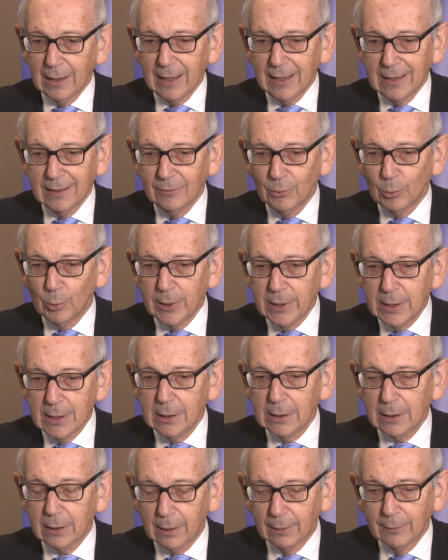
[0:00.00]
and we
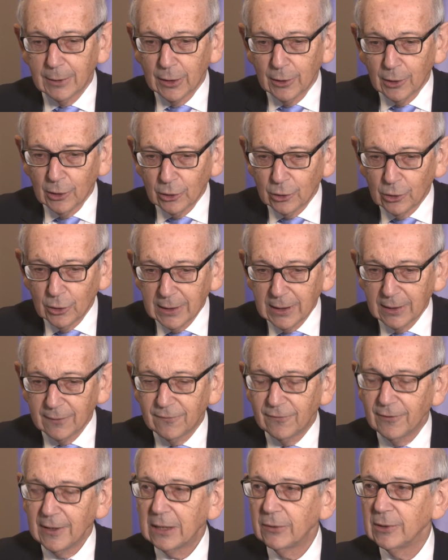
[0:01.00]
are going
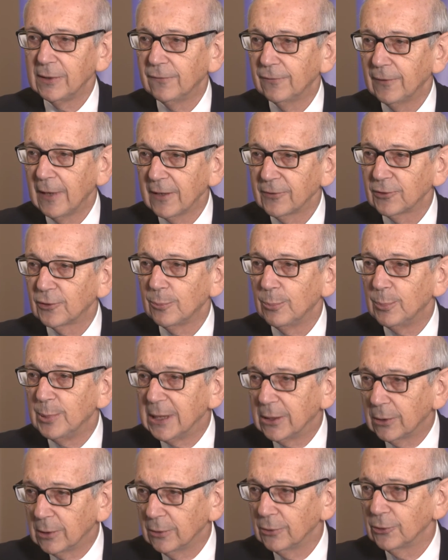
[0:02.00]
very fast
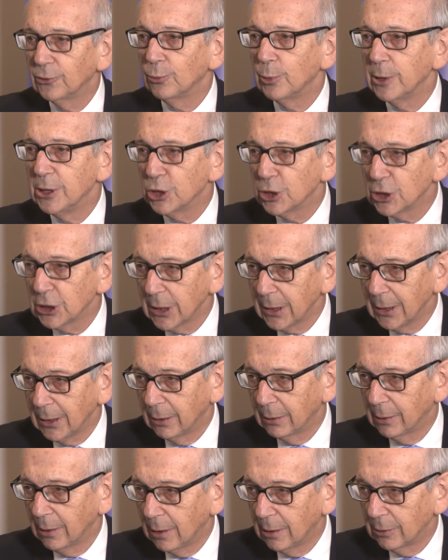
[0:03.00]
because we
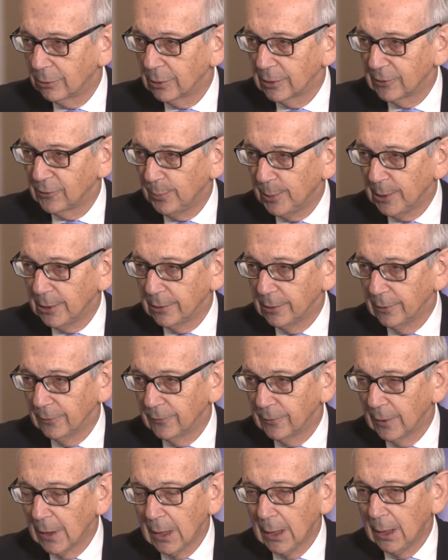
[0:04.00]
share our experience.